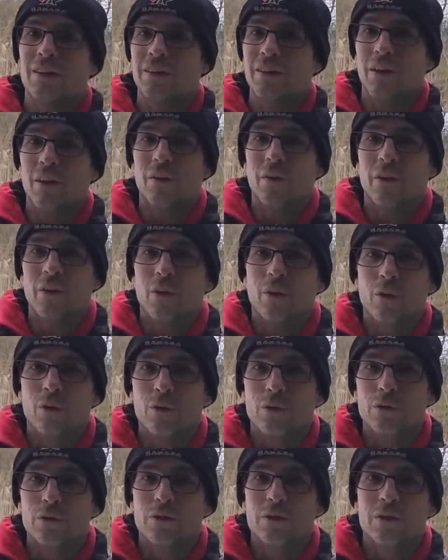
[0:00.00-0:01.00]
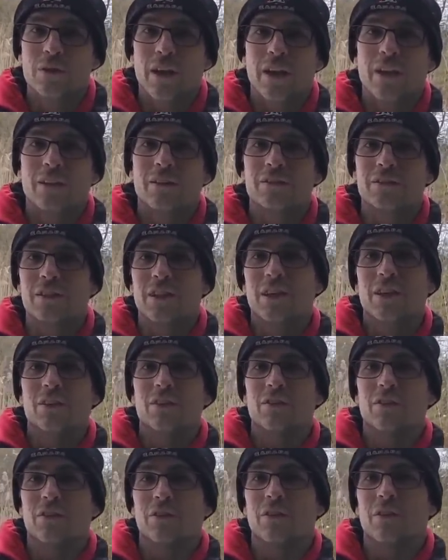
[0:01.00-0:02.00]
you know, an old style
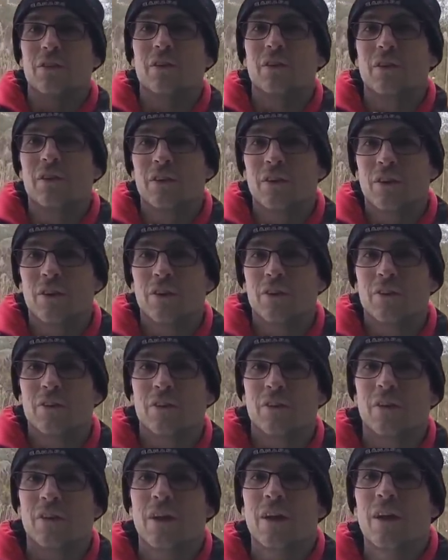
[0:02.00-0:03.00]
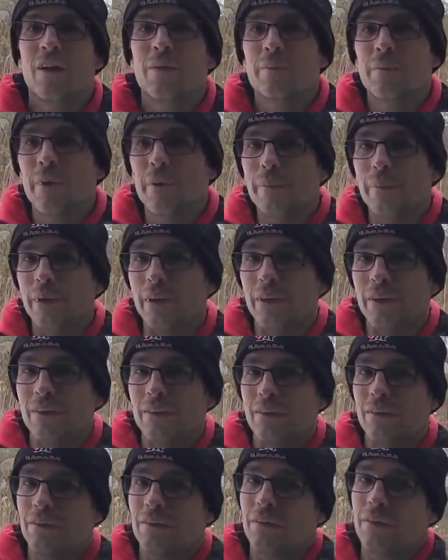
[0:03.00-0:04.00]
tiller gardener, maybe
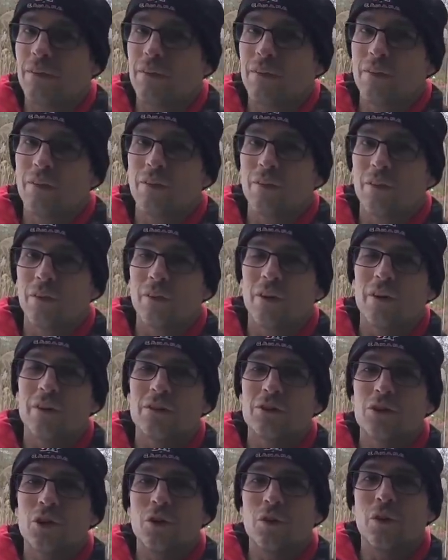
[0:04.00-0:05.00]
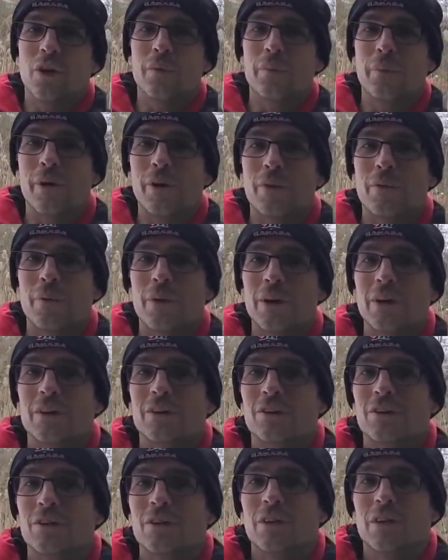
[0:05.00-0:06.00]
they're shown a better way
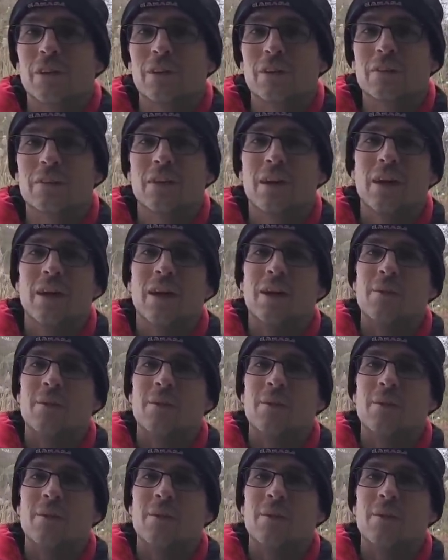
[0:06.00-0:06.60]
to do things.